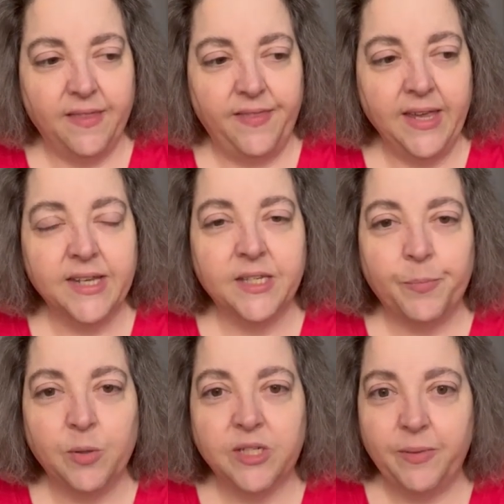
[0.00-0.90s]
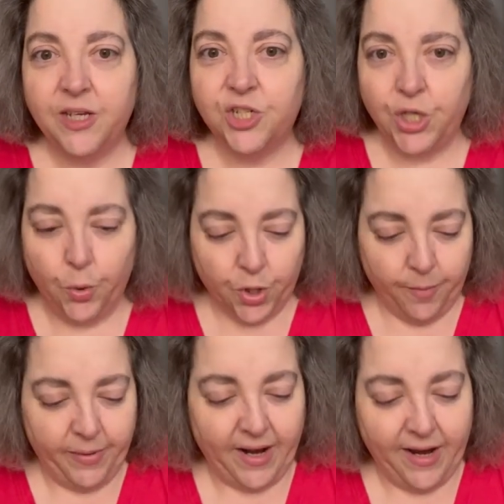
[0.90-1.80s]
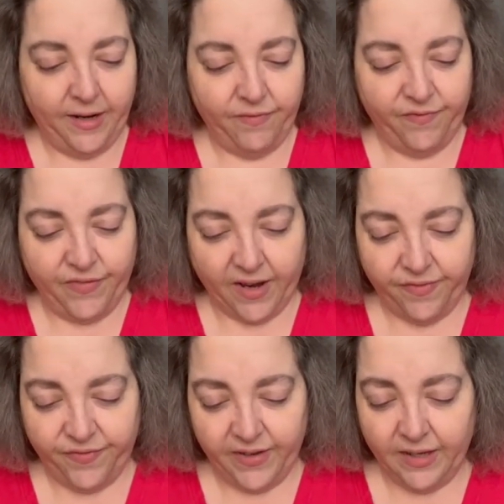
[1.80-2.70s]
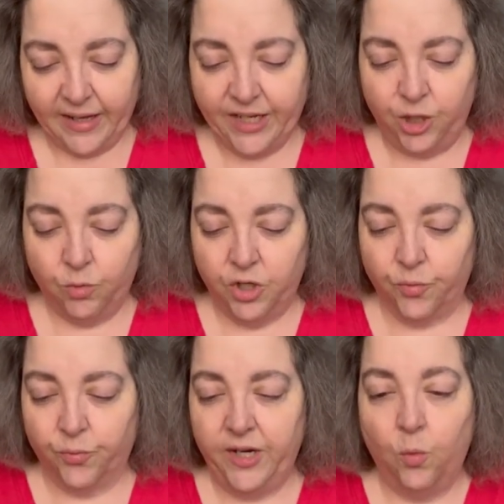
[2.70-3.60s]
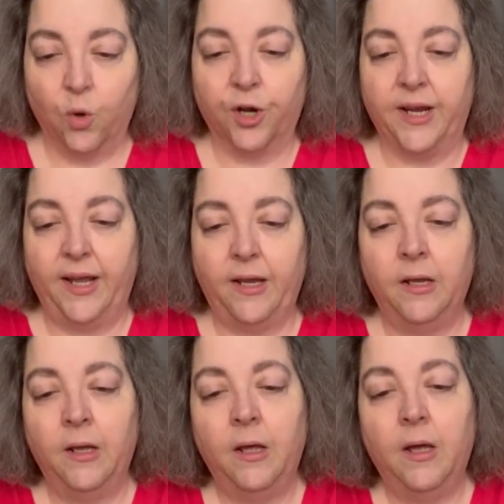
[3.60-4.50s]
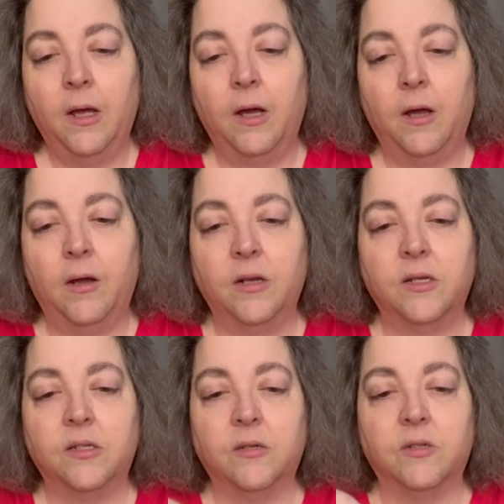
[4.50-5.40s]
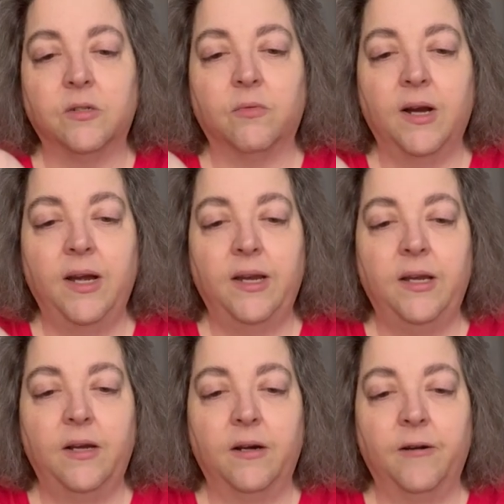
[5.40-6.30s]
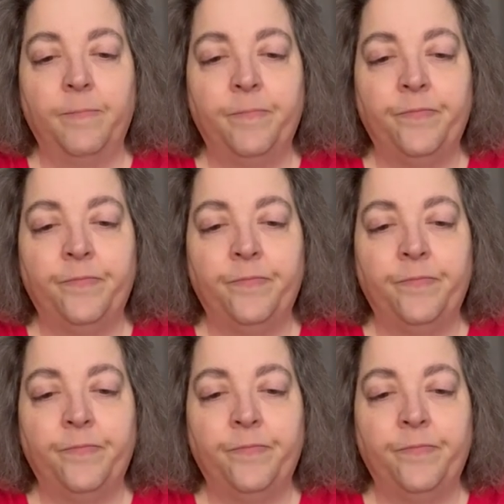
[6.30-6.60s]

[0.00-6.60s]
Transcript: I think it's supposed to be a choker, but I feel like you could rework it. So it's right here.